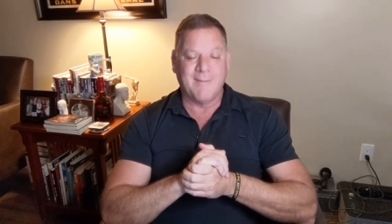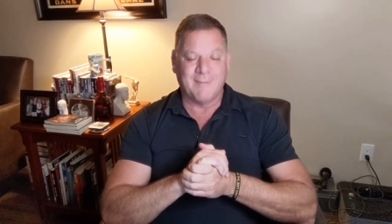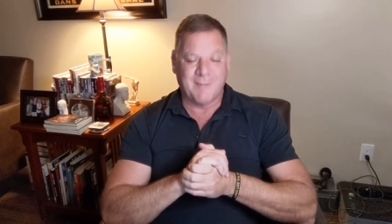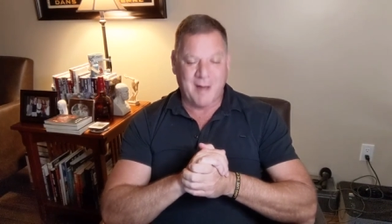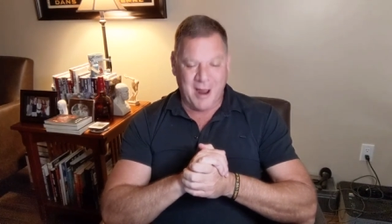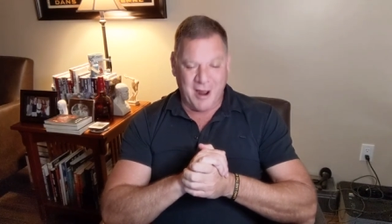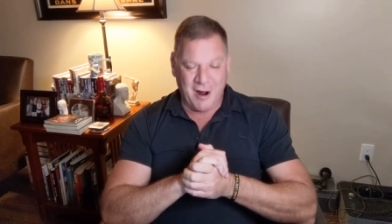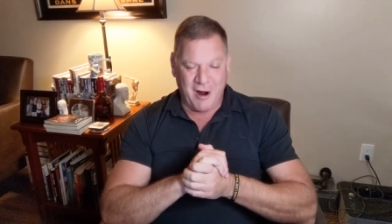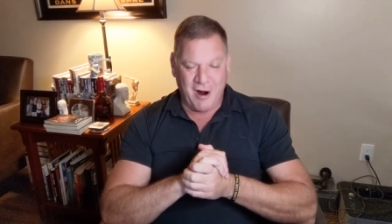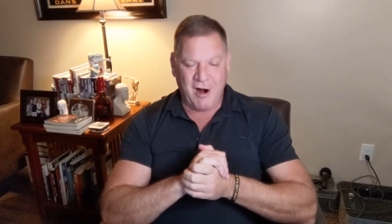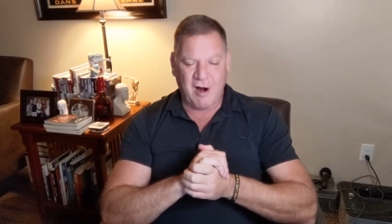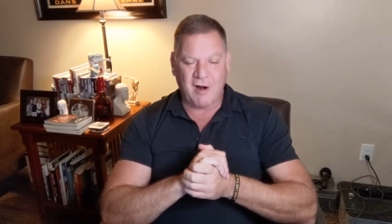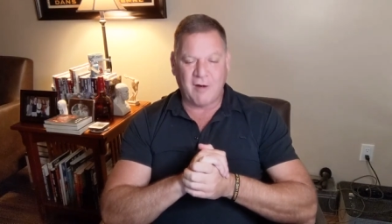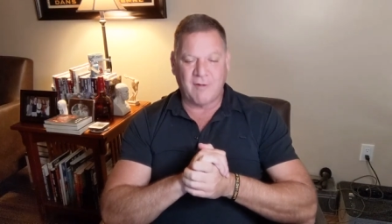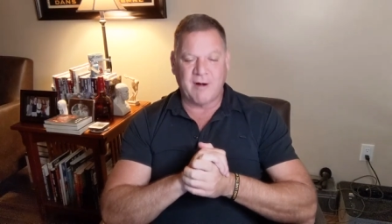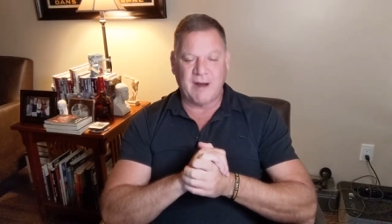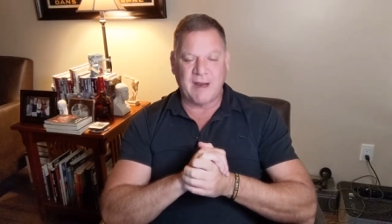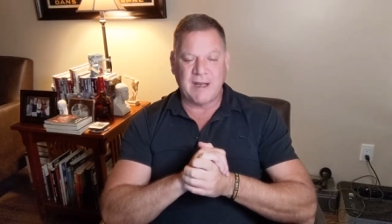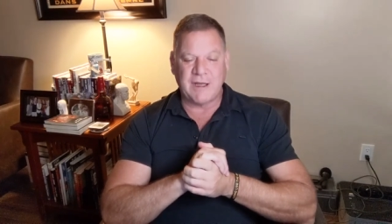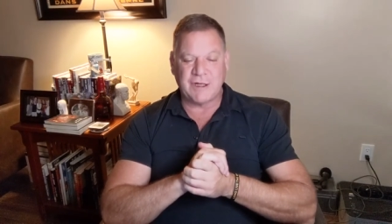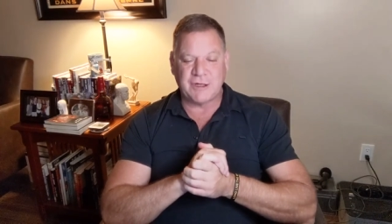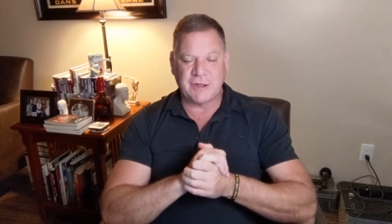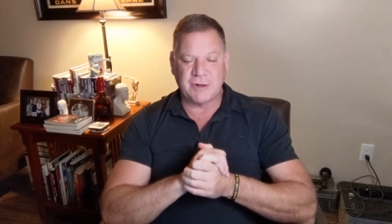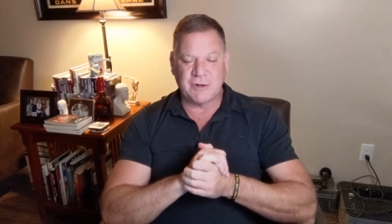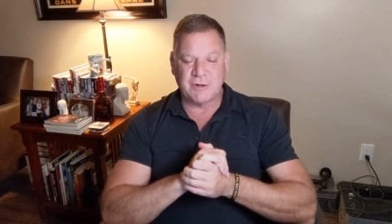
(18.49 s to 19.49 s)
my heart
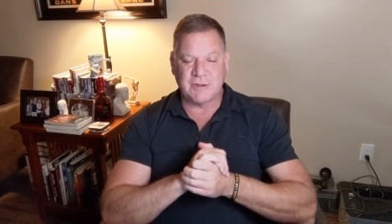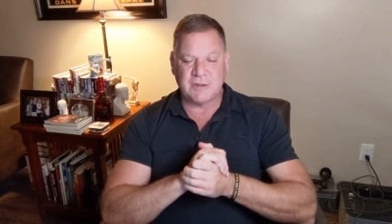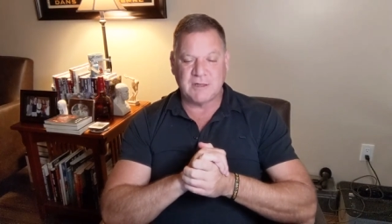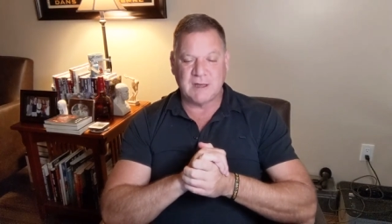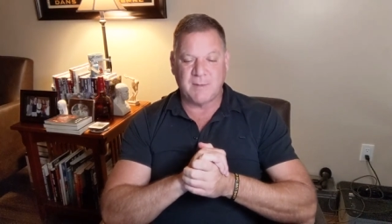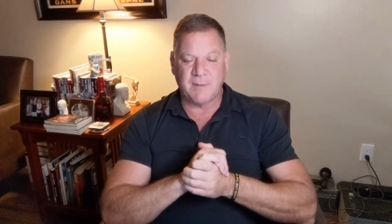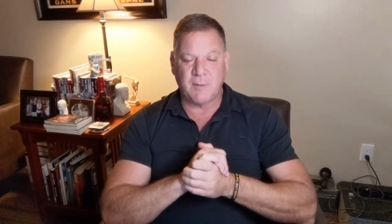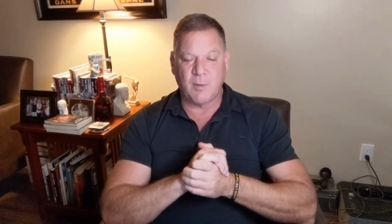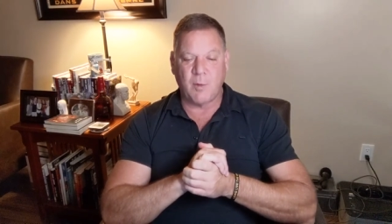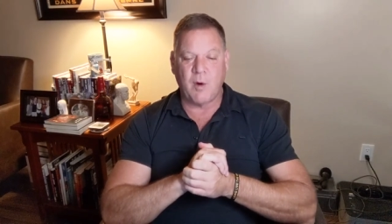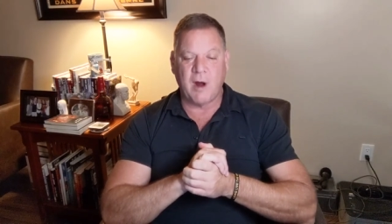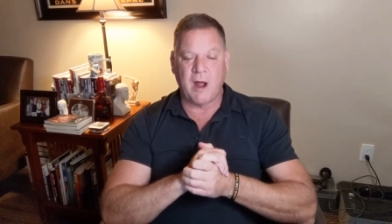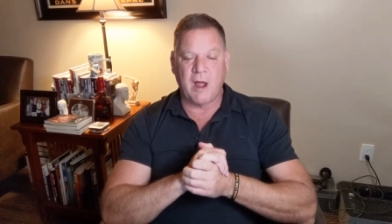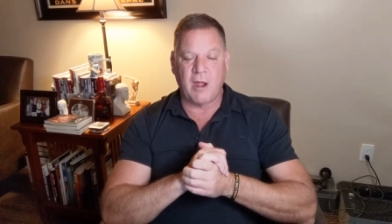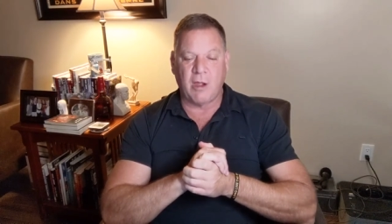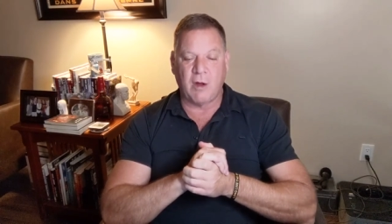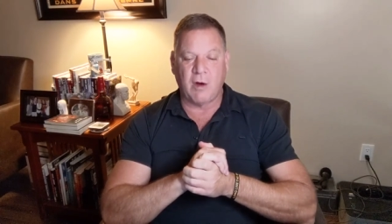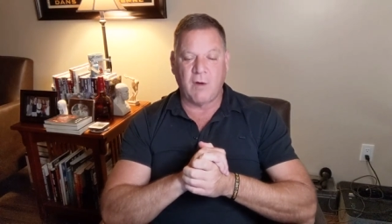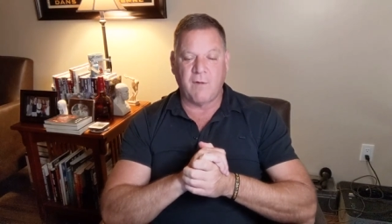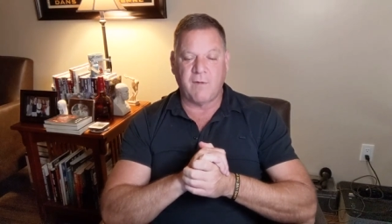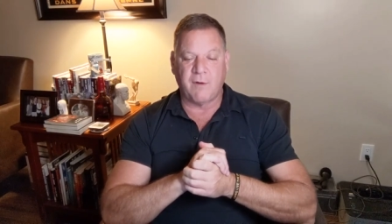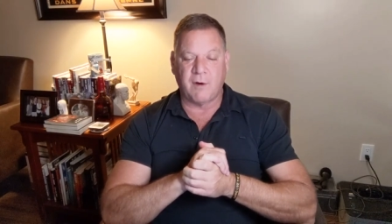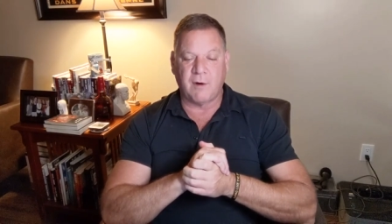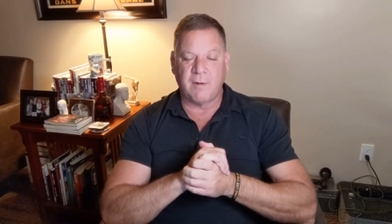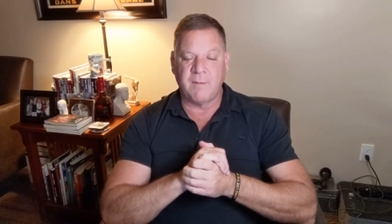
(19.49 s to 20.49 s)
rate shoots up well
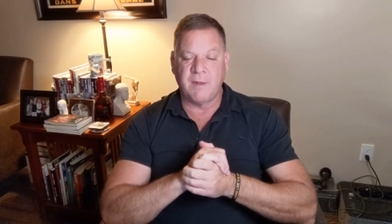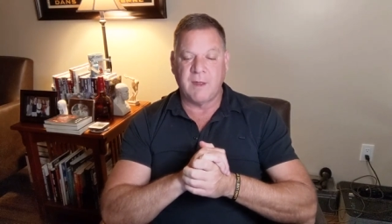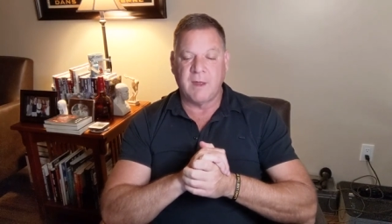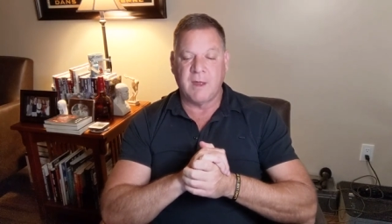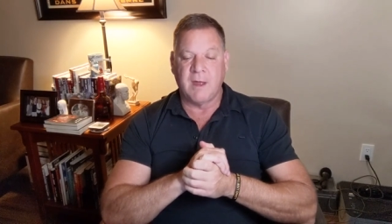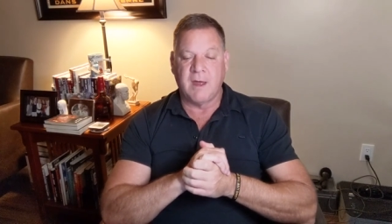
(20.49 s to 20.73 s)
over